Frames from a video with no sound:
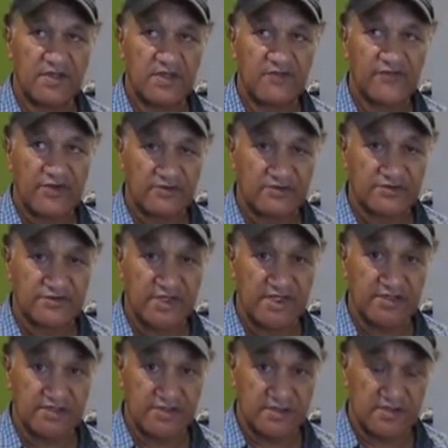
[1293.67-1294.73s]
federal state
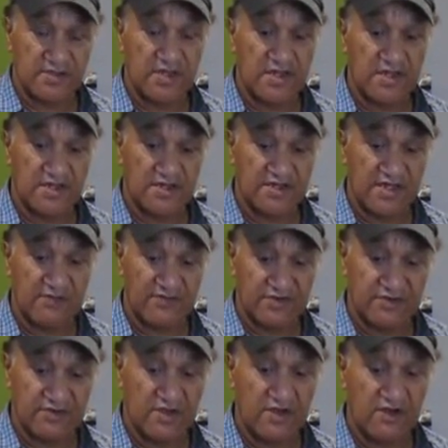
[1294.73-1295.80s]

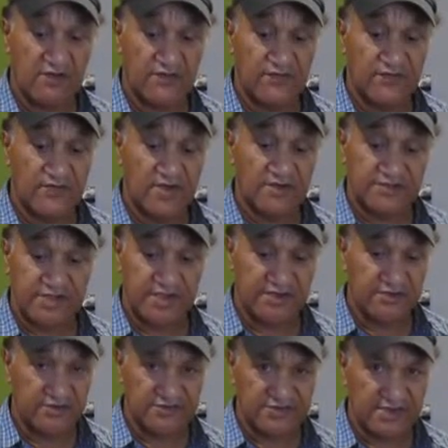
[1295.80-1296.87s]
government of Aotea
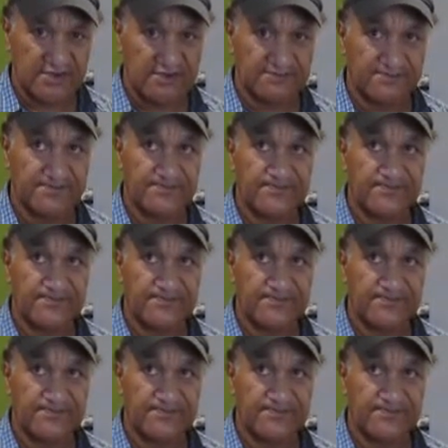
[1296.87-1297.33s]
New Zealand